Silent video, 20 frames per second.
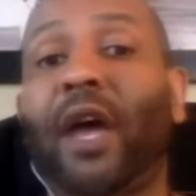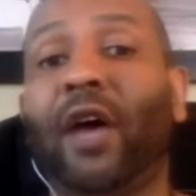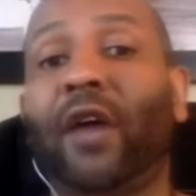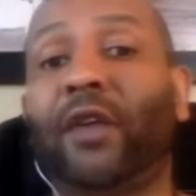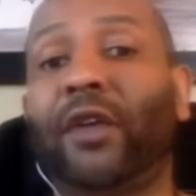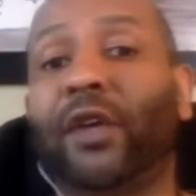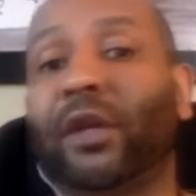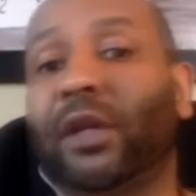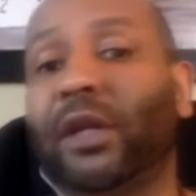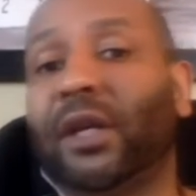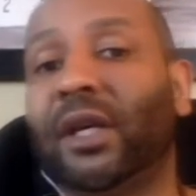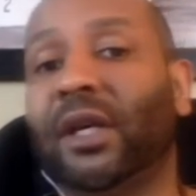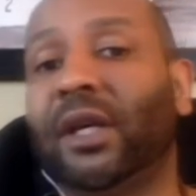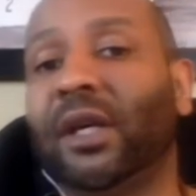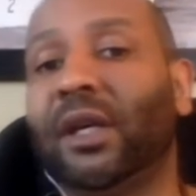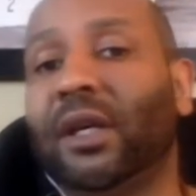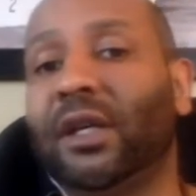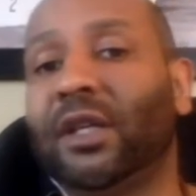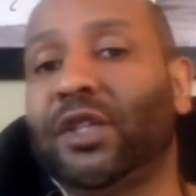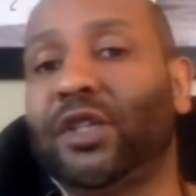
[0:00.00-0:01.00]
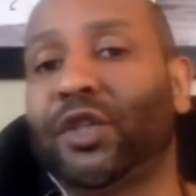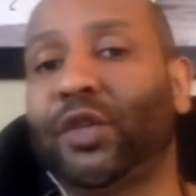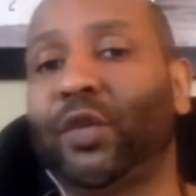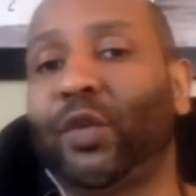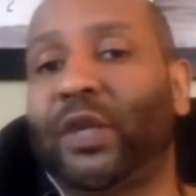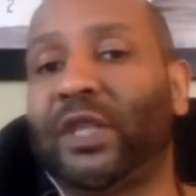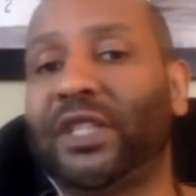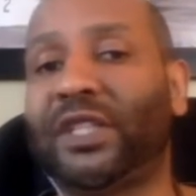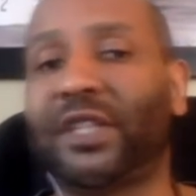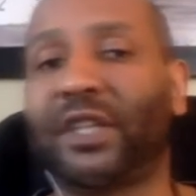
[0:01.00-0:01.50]
elderly should
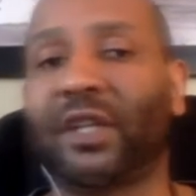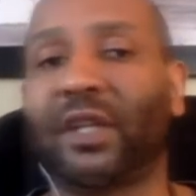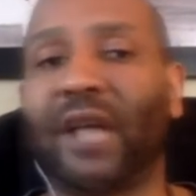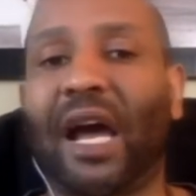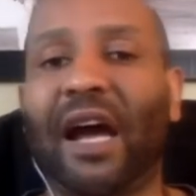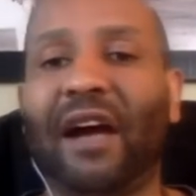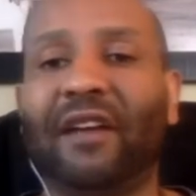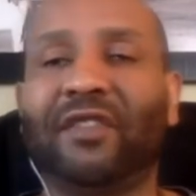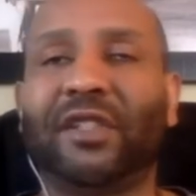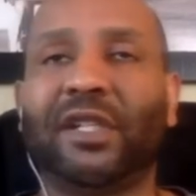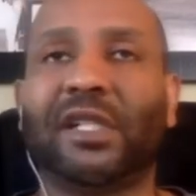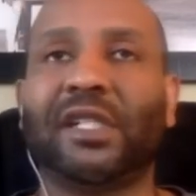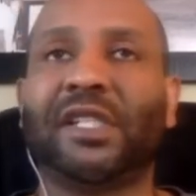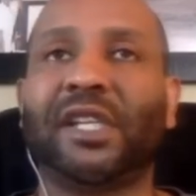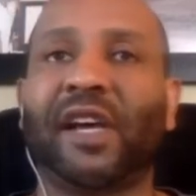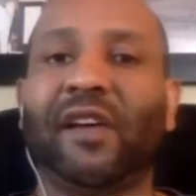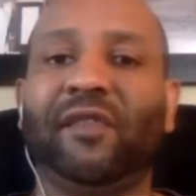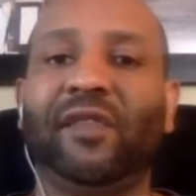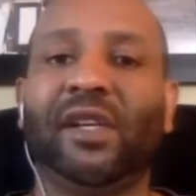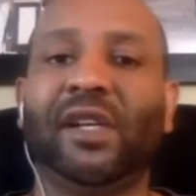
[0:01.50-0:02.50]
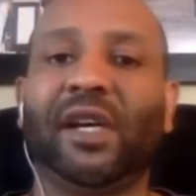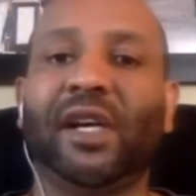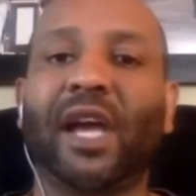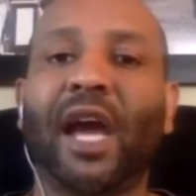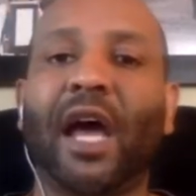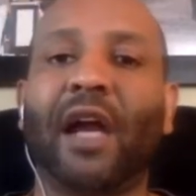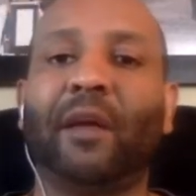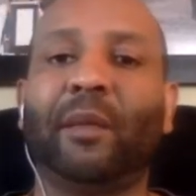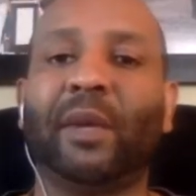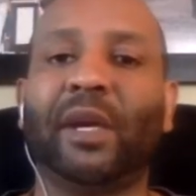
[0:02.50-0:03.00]
risk their lives to save the
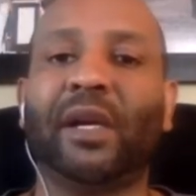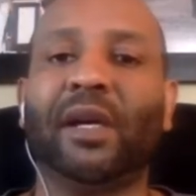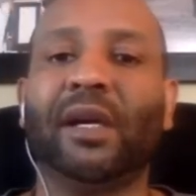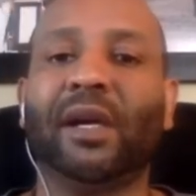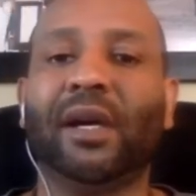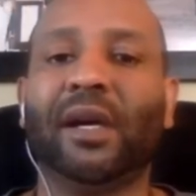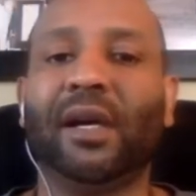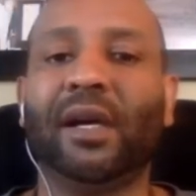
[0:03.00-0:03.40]
economy.